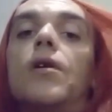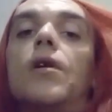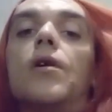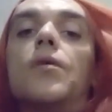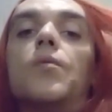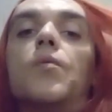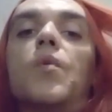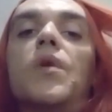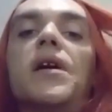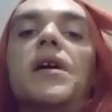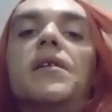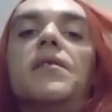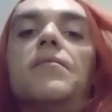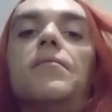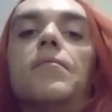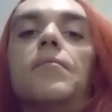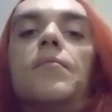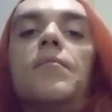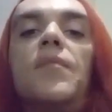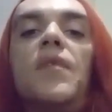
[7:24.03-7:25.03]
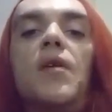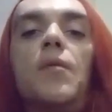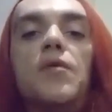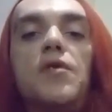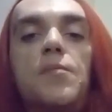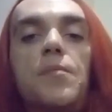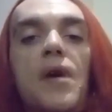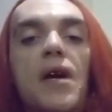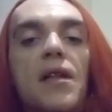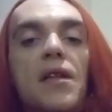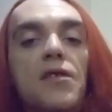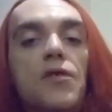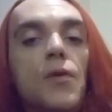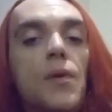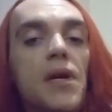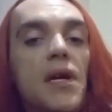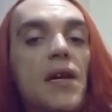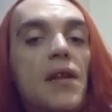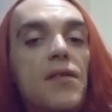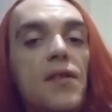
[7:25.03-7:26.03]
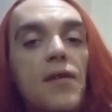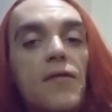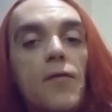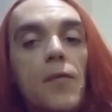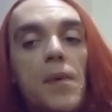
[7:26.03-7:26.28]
on weed, and it was barely doing anything